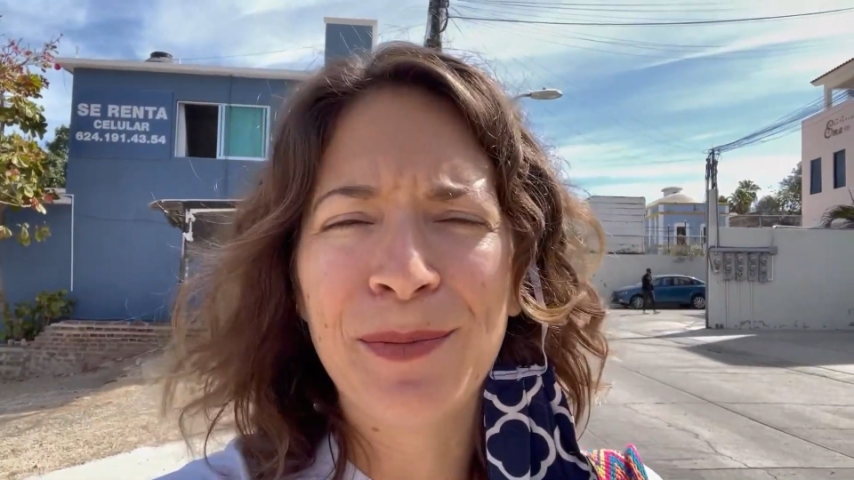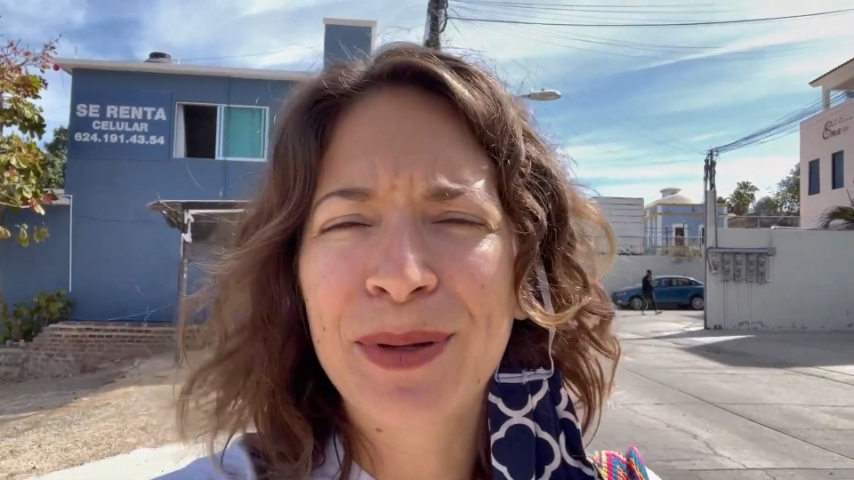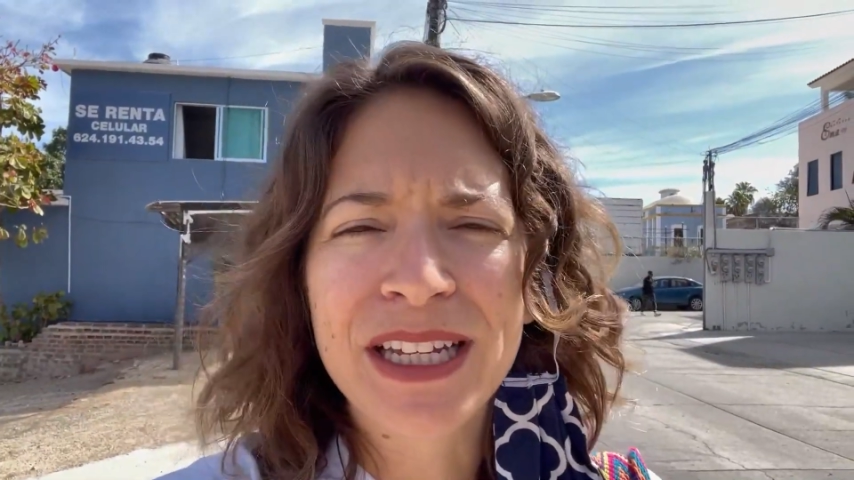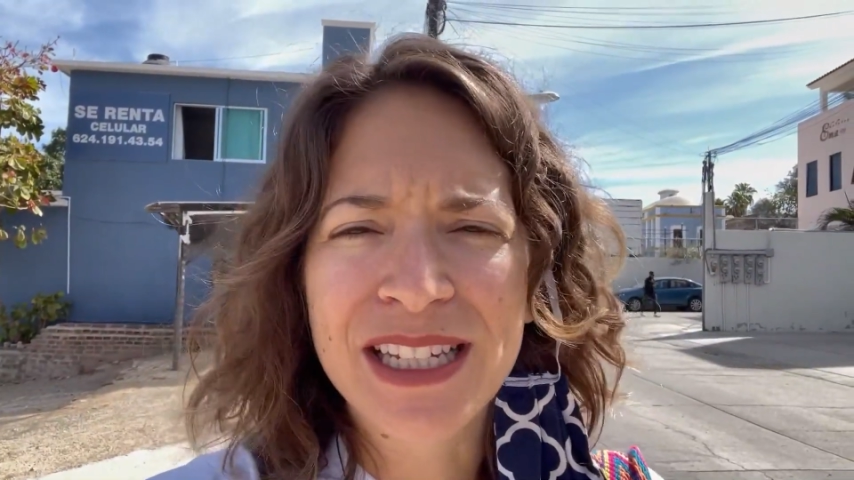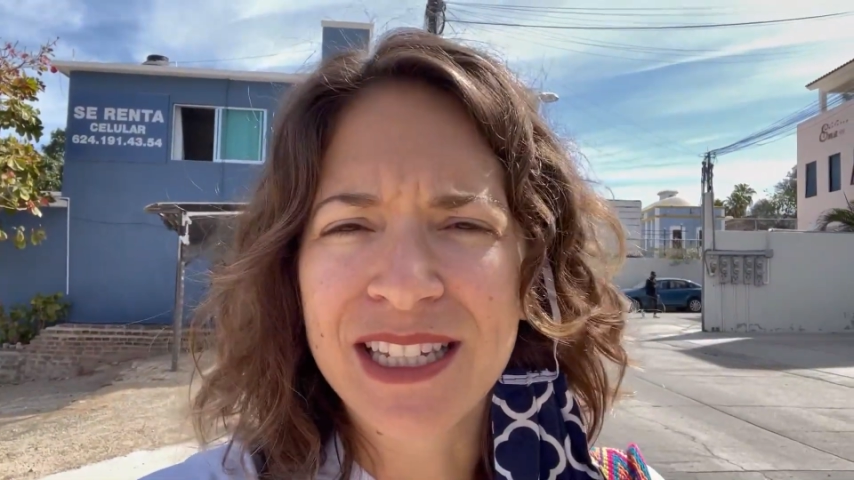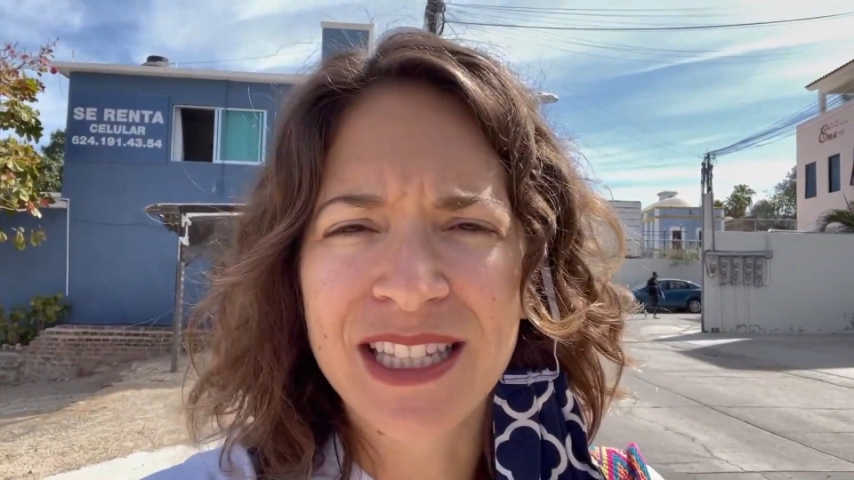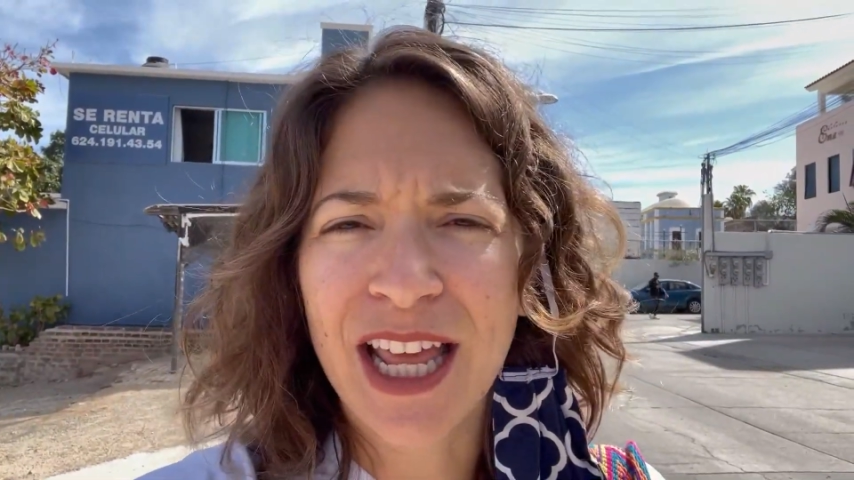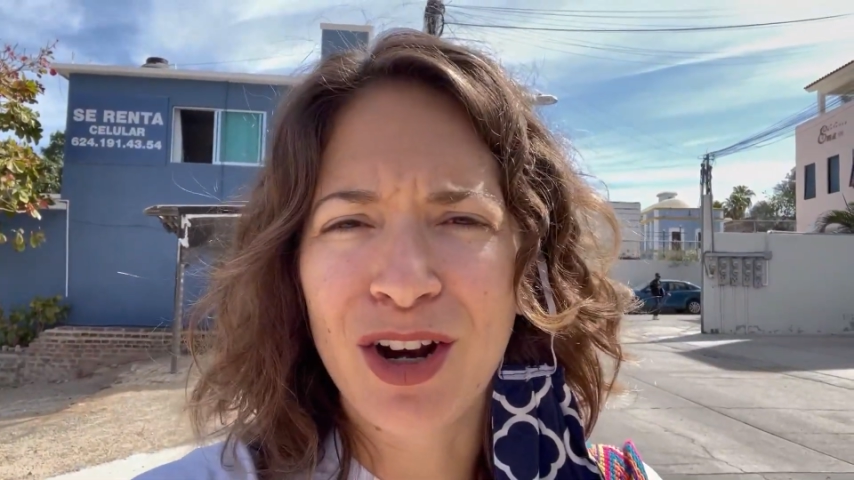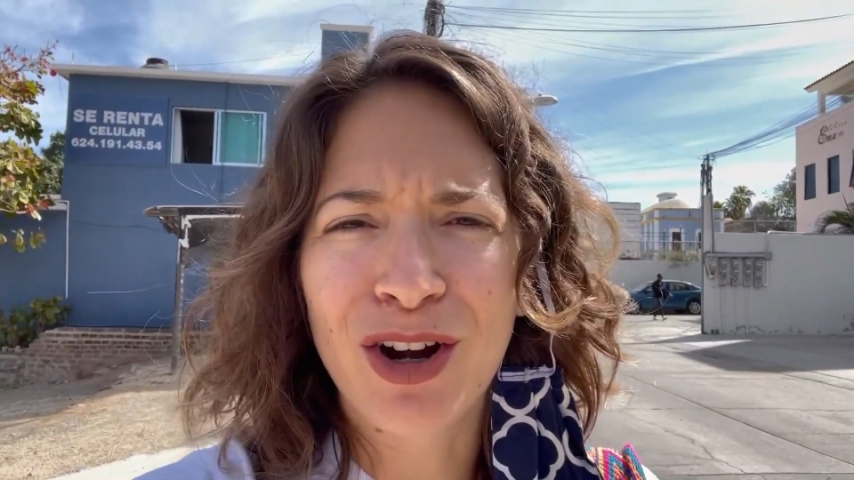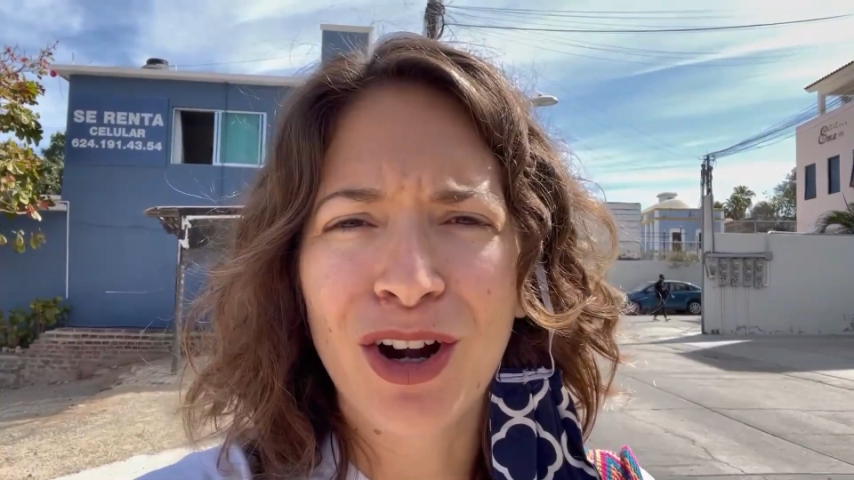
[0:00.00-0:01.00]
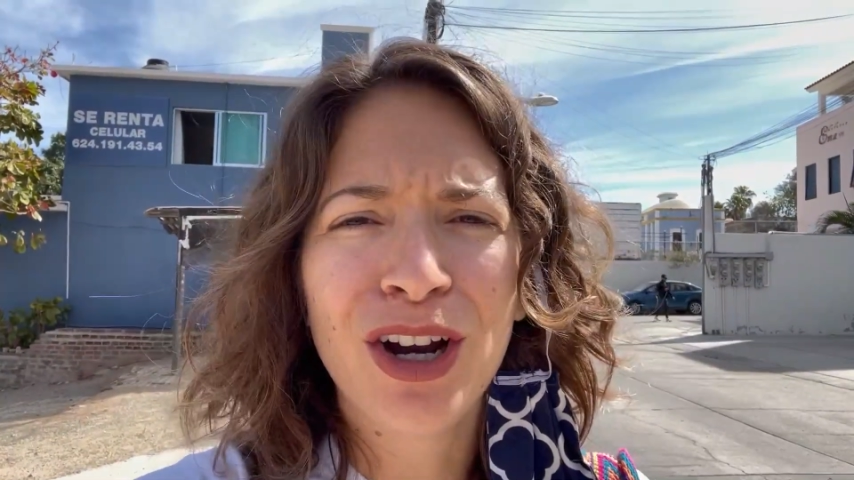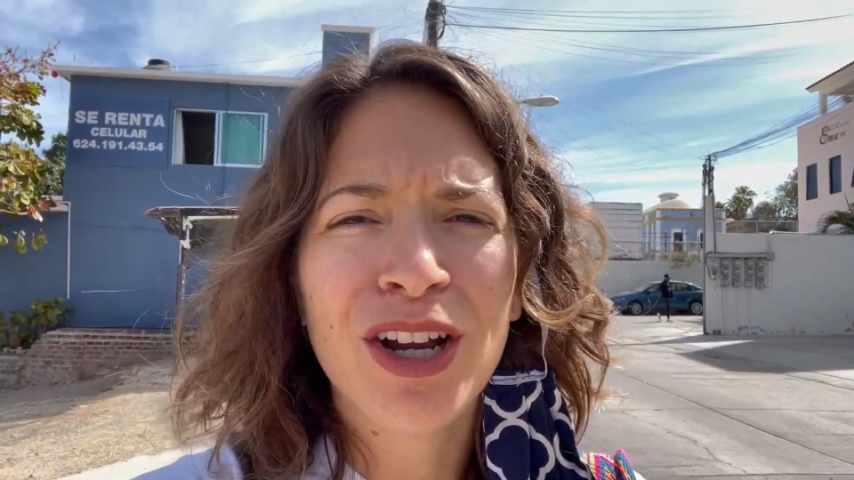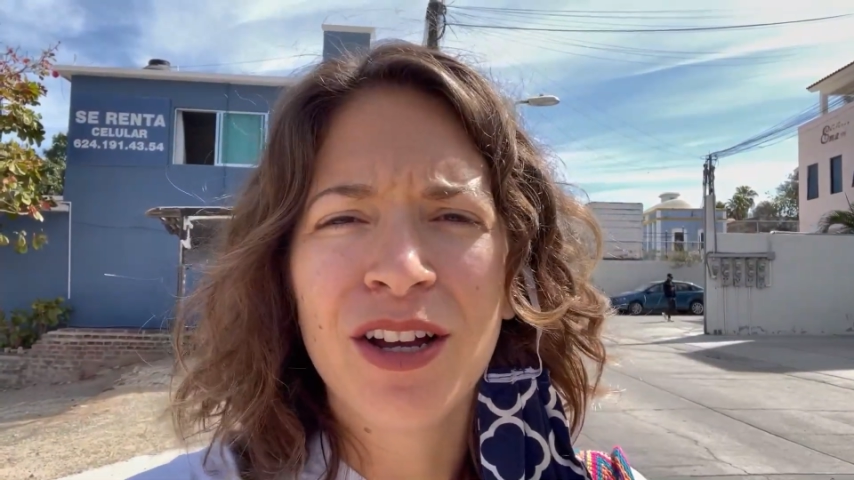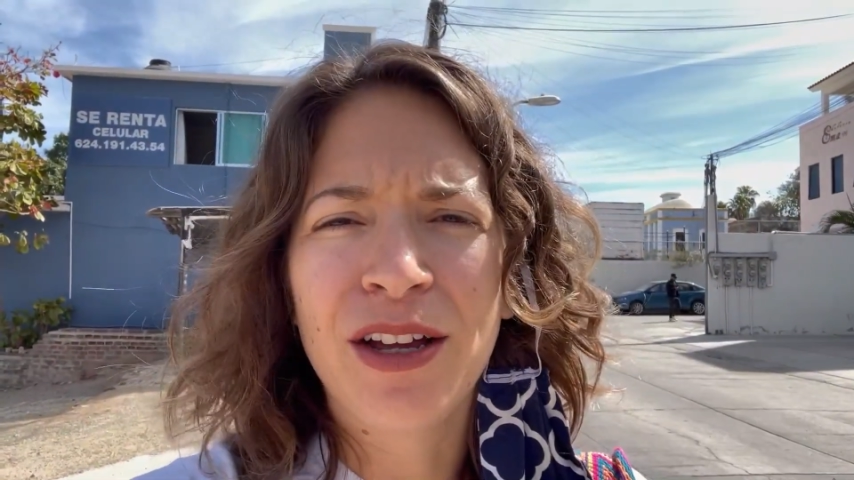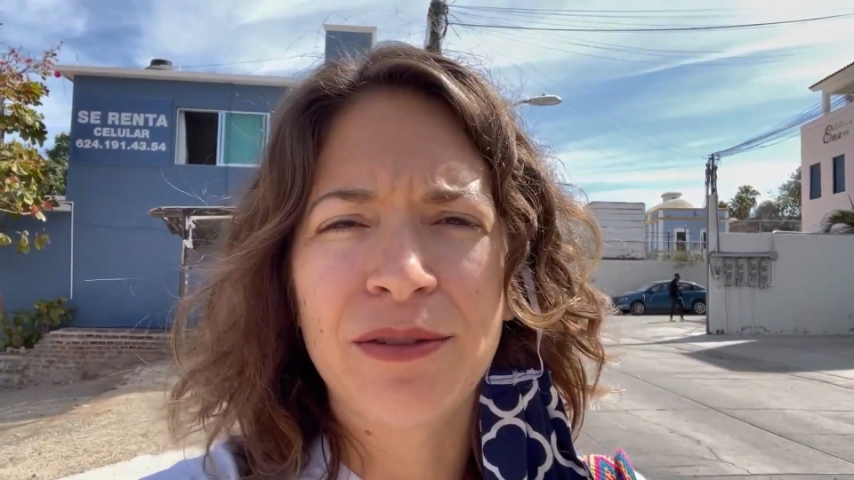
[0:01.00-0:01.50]
places that are
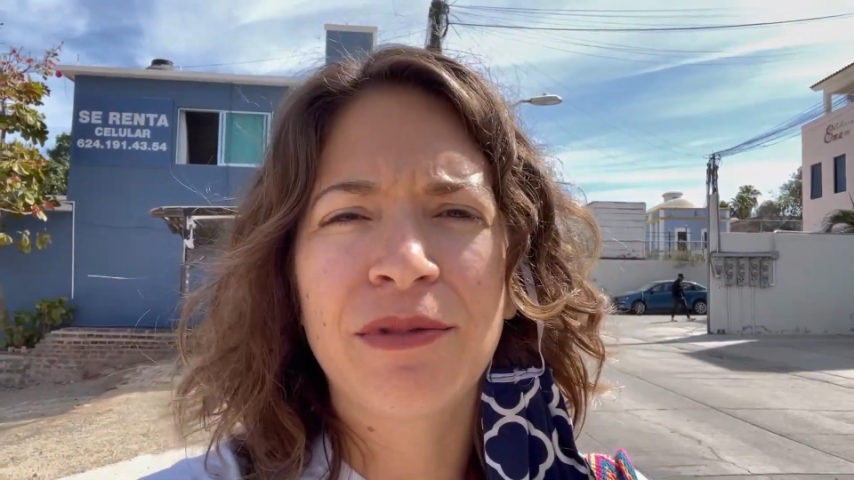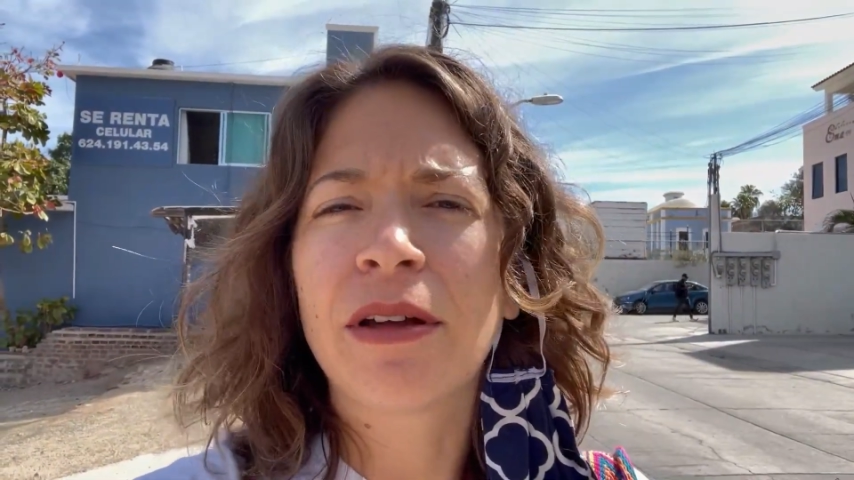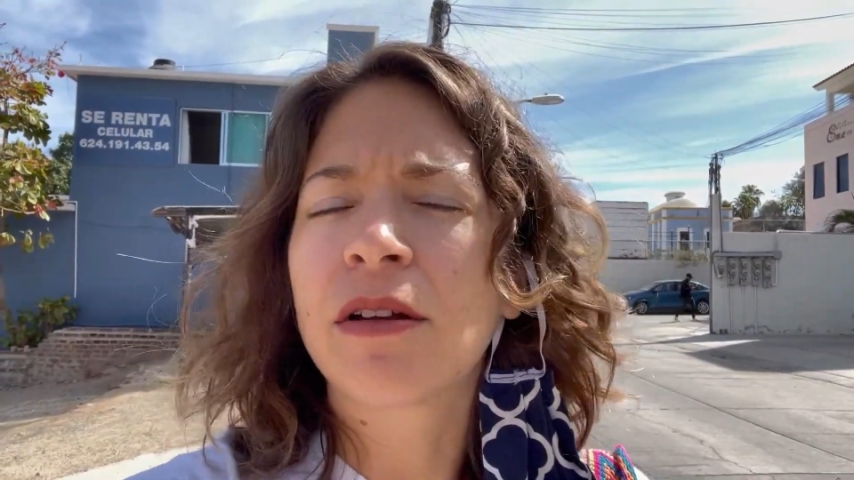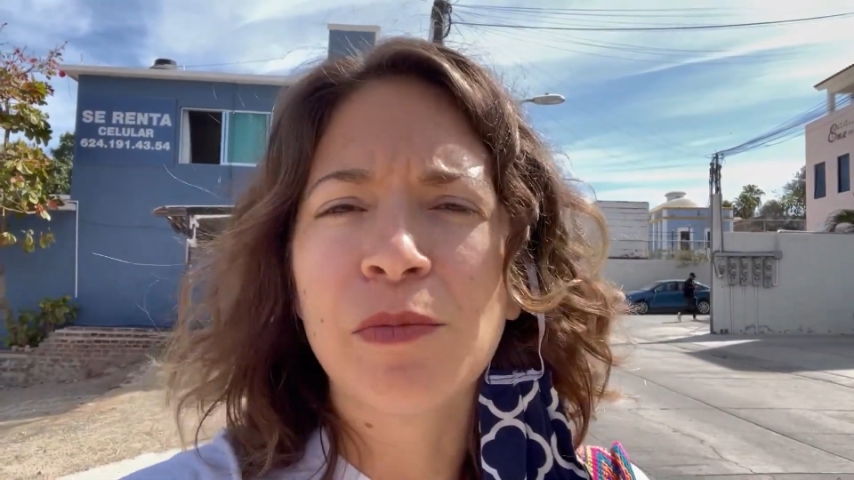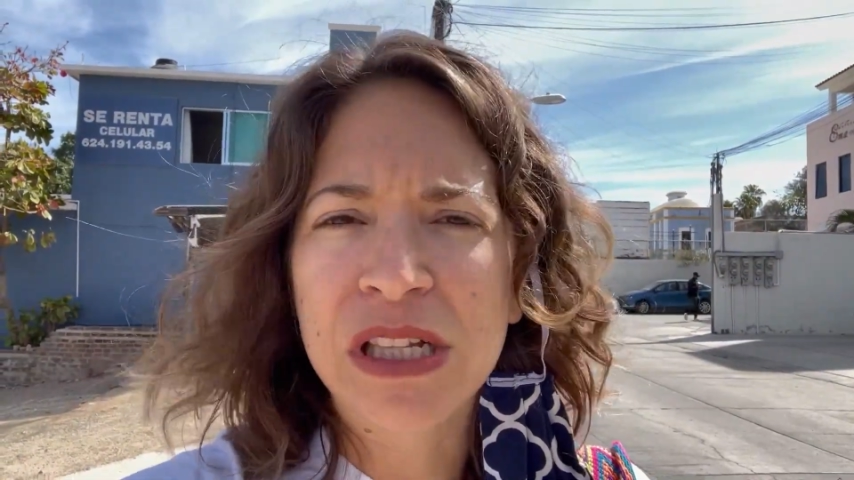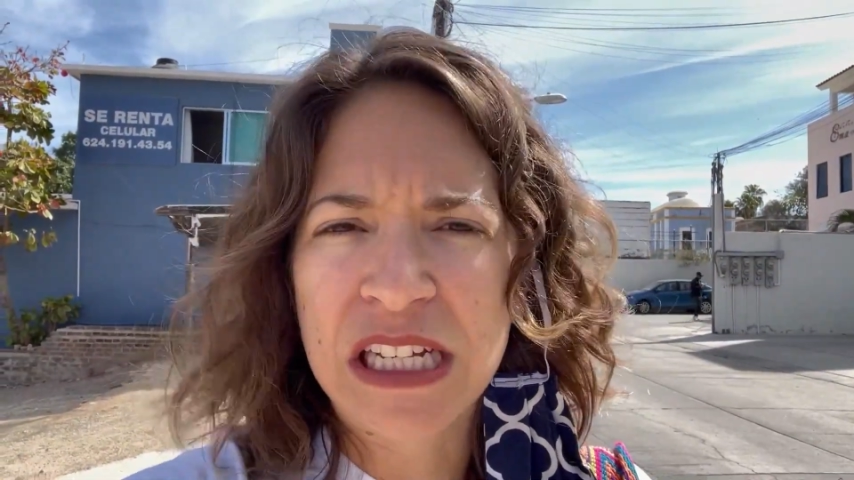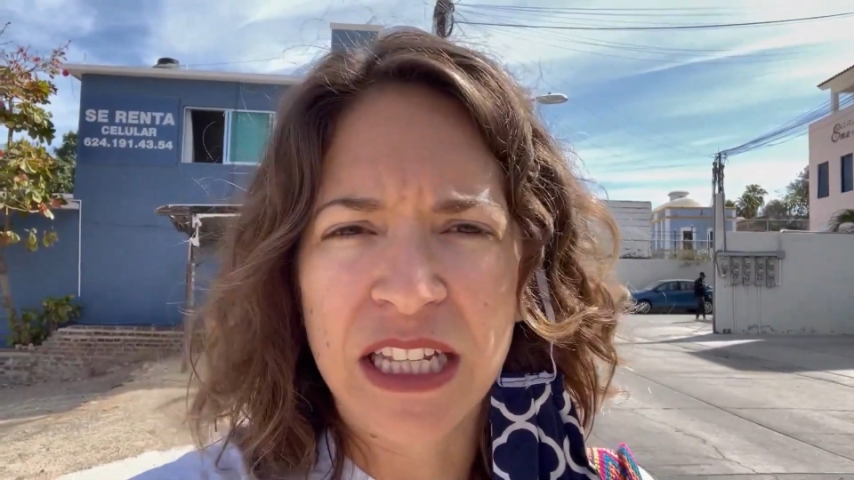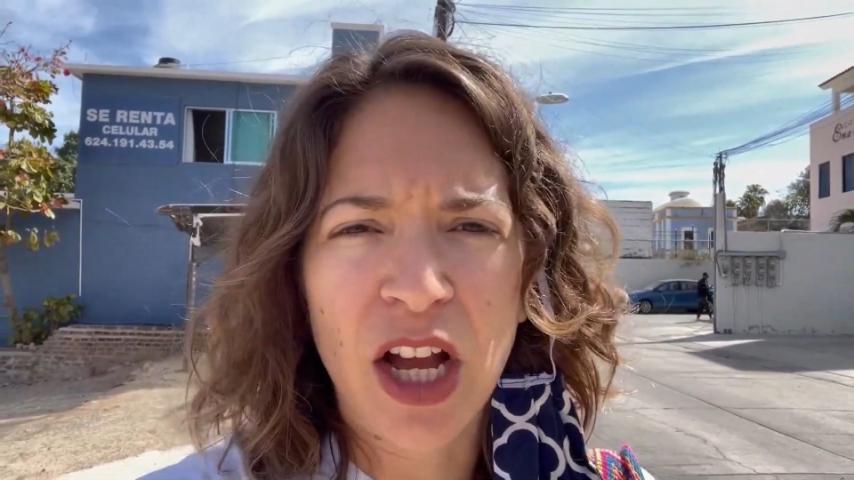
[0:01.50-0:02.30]
completely